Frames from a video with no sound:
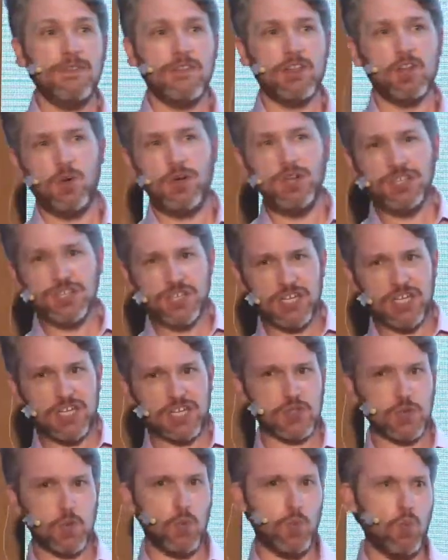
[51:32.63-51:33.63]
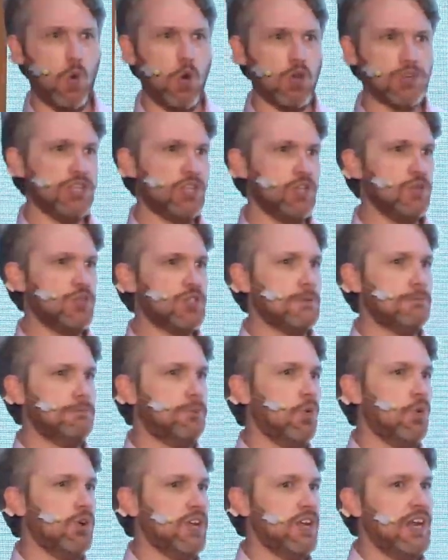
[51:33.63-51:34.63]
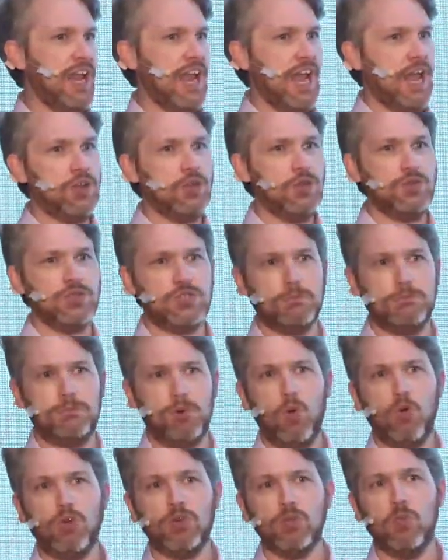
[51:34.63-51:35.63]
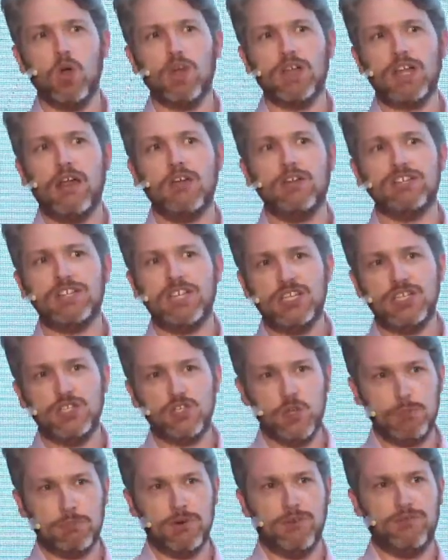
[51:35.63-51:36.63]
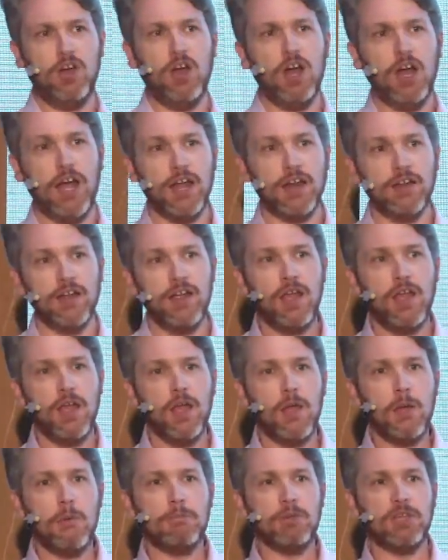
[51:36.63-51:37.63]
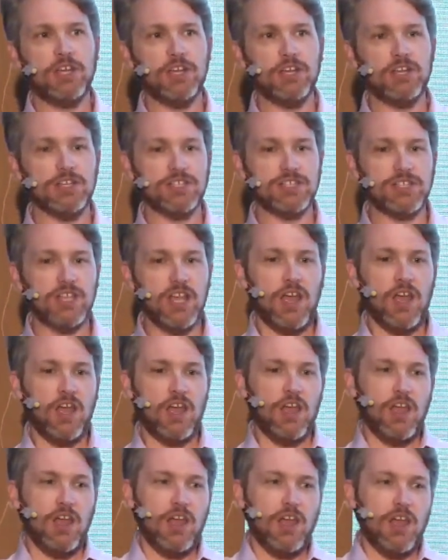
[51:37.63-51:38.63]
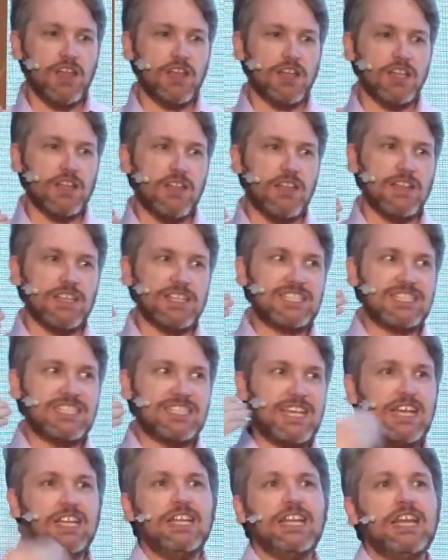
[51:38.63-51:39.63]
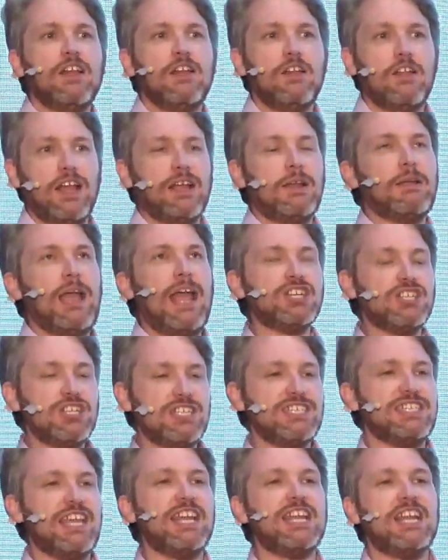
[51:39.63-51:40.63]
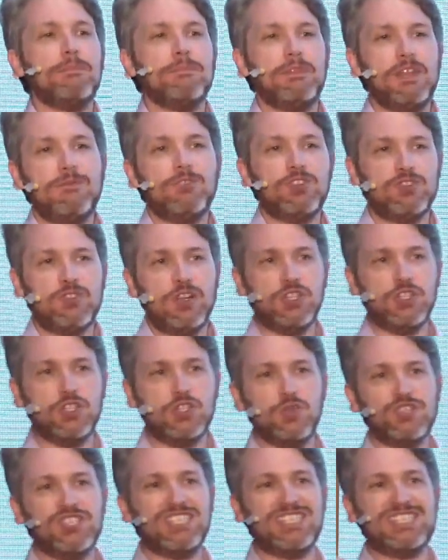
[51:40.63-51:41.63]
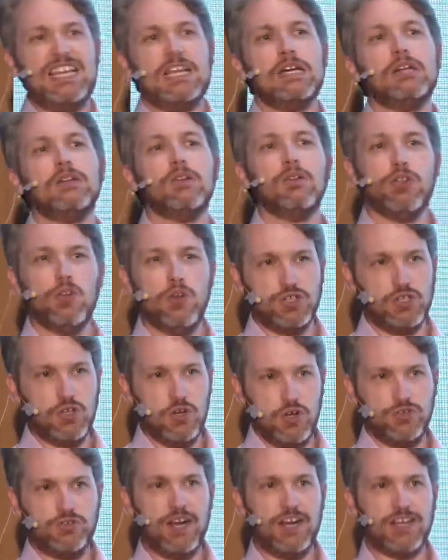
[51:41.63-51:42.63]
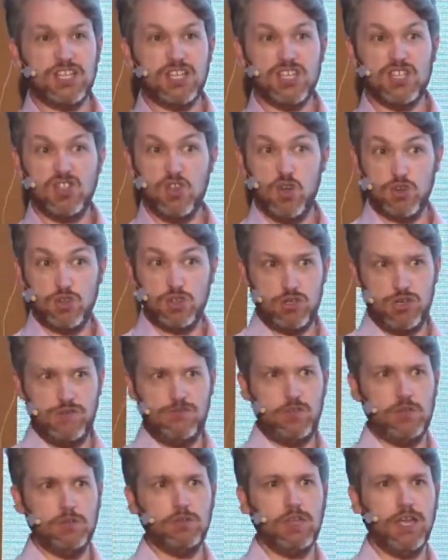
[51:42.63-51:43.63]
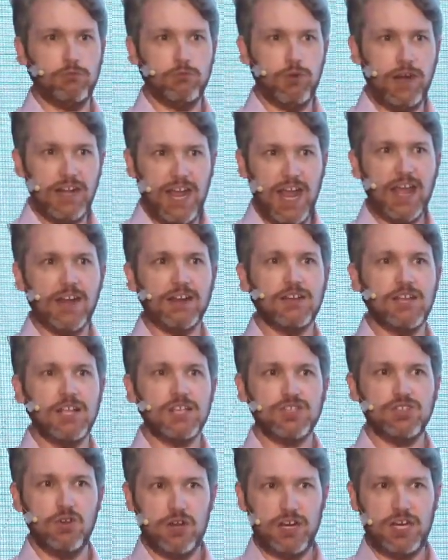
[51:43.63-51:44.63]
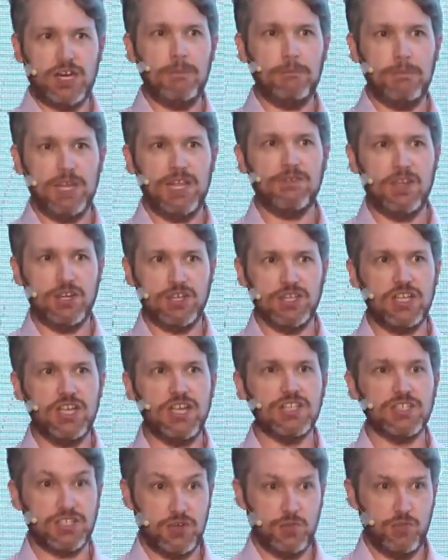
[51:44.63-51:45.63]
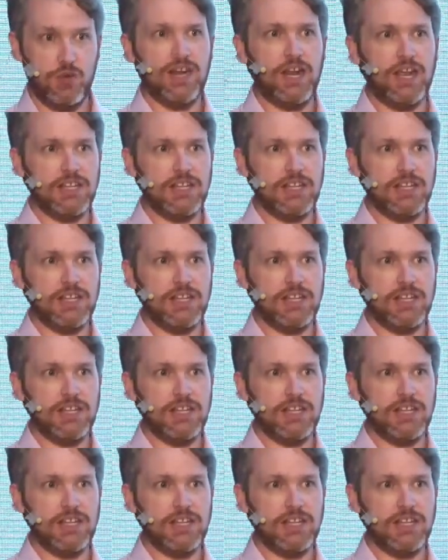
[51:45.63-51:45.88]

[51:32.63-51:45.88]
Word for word: The question is, what are you supporting and how do you support and what guarantees do you provide? Because selling, like actually setting up the infrastructure to sell those contracts is non-trivial. Like Red Hat is not a company of engineers; it's a red.